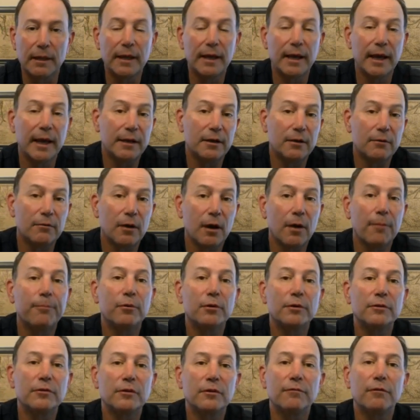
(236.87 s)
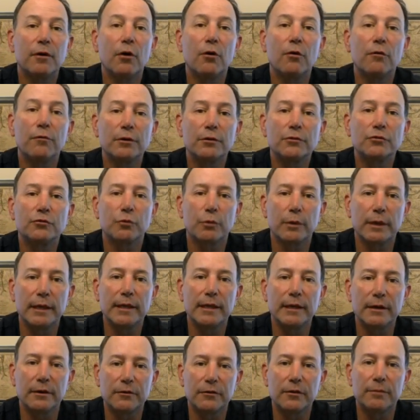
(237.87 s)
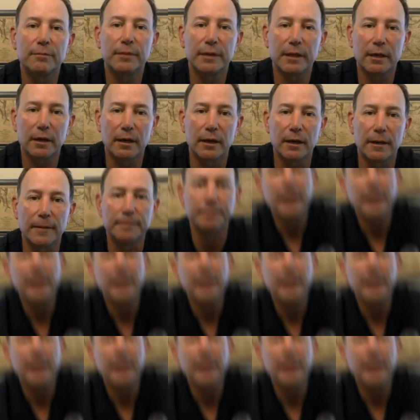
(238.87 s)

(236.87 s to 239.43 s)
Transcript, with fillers: at upwards of over 20 years and beyond.